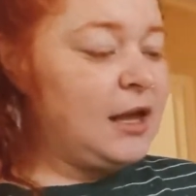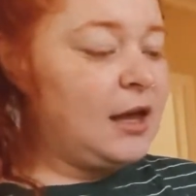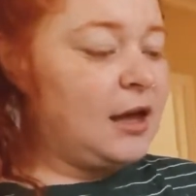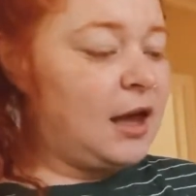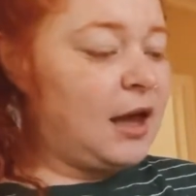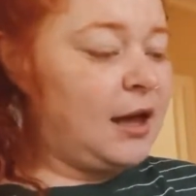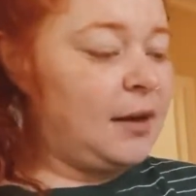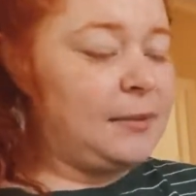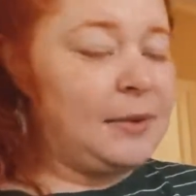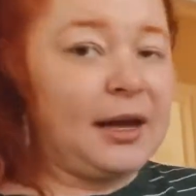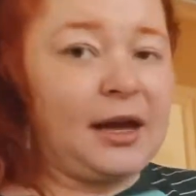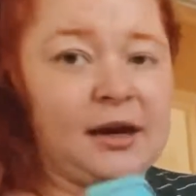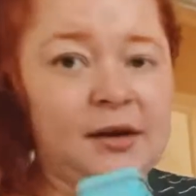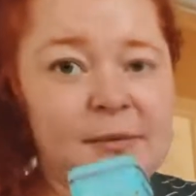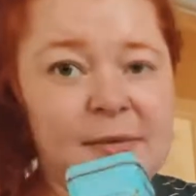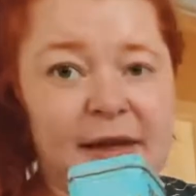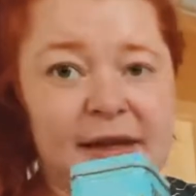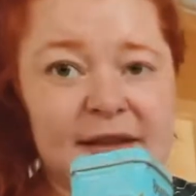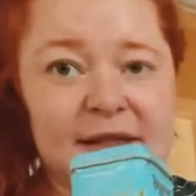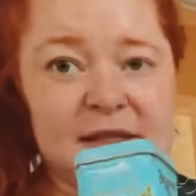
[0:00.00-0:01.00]
I got him
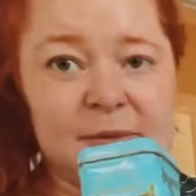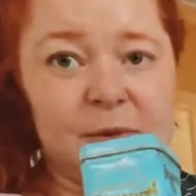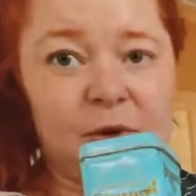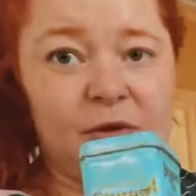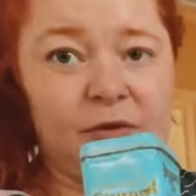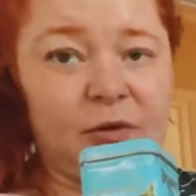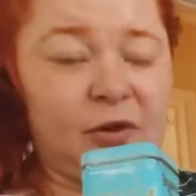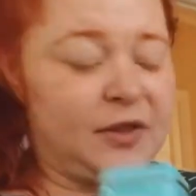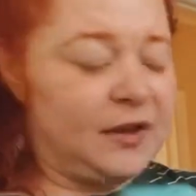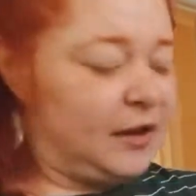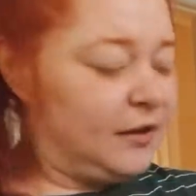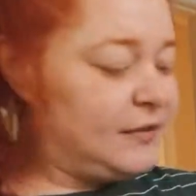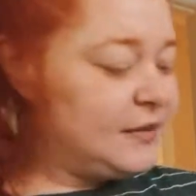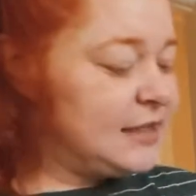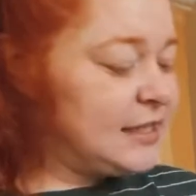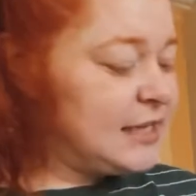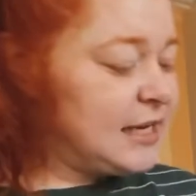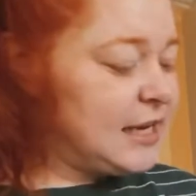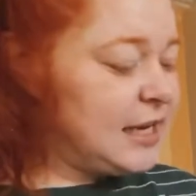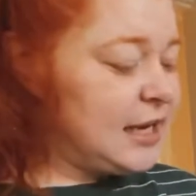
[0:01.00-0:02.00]
like this beautiful thing of
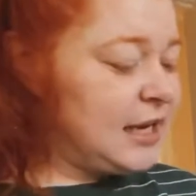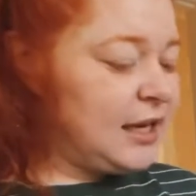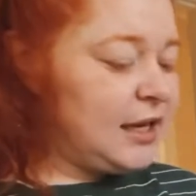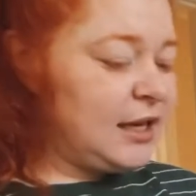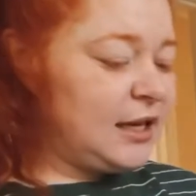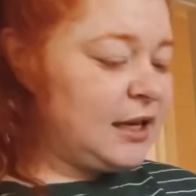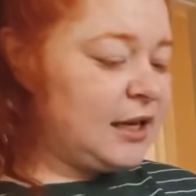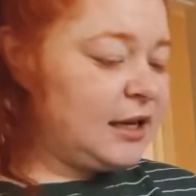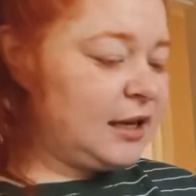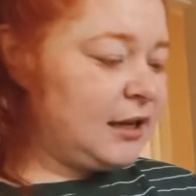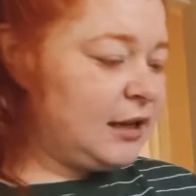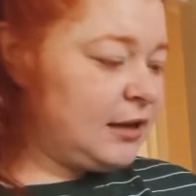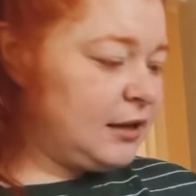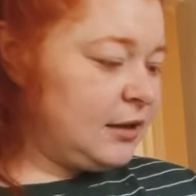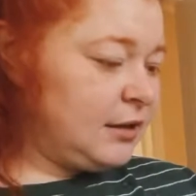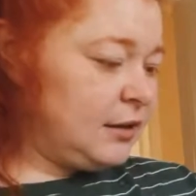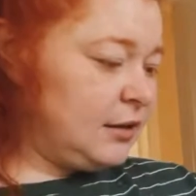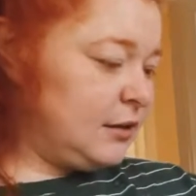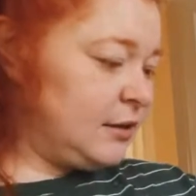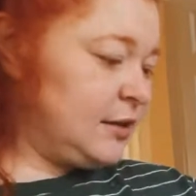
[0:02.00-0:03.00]
tea,
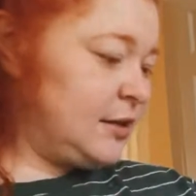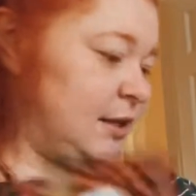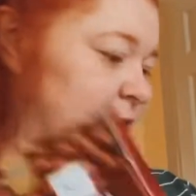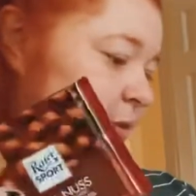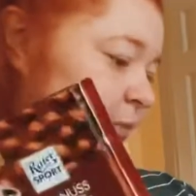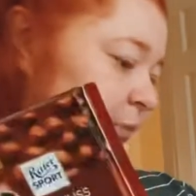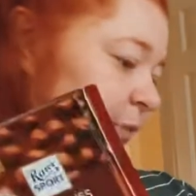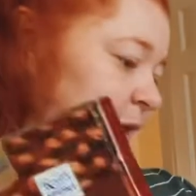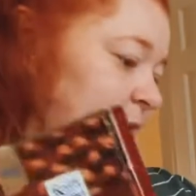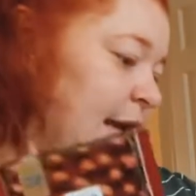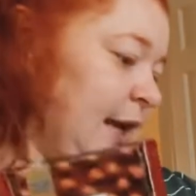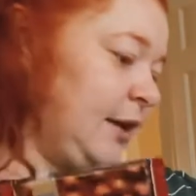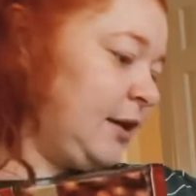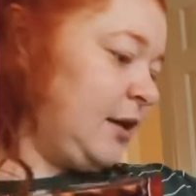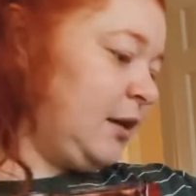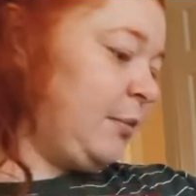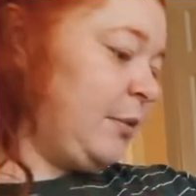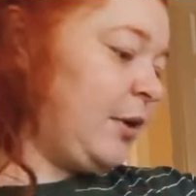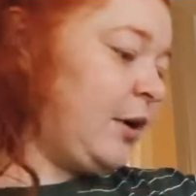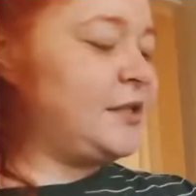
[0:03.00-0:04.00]
some
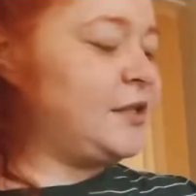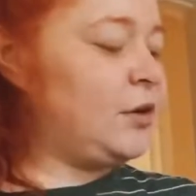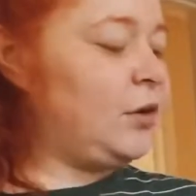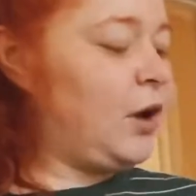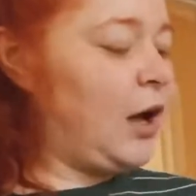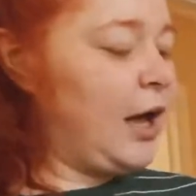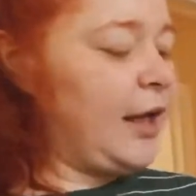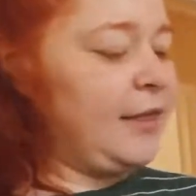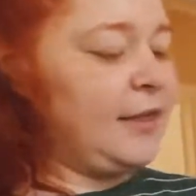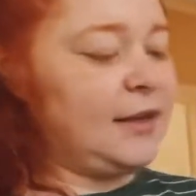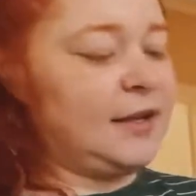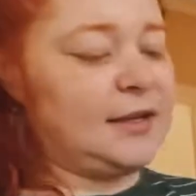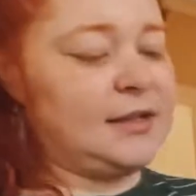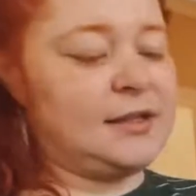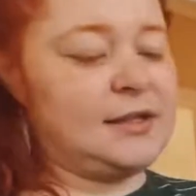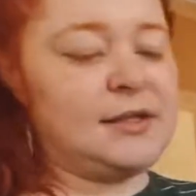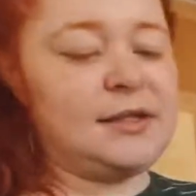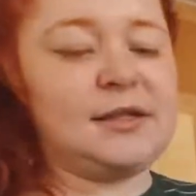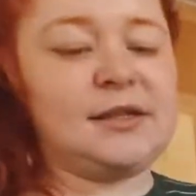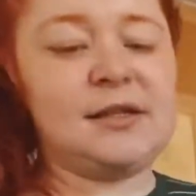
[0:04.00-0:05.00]
candy bars. Also got
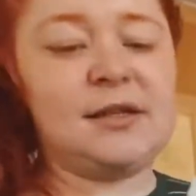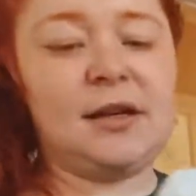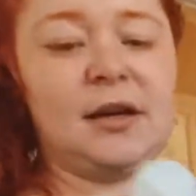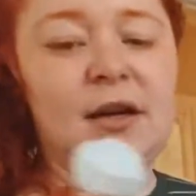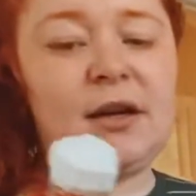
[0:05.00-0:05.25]
this.